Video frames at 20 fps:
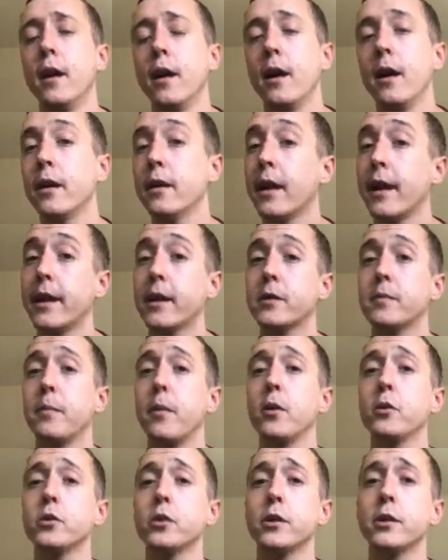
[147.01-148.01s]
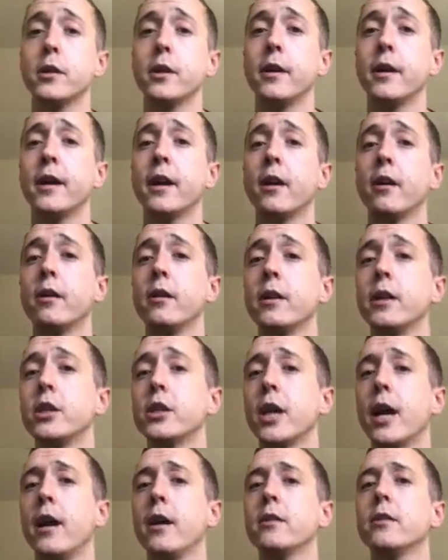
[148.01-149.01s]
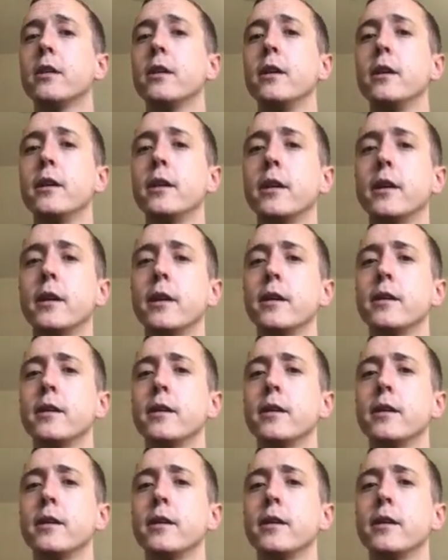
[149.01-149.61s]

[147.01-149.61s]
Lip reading: lead exposure during early childhood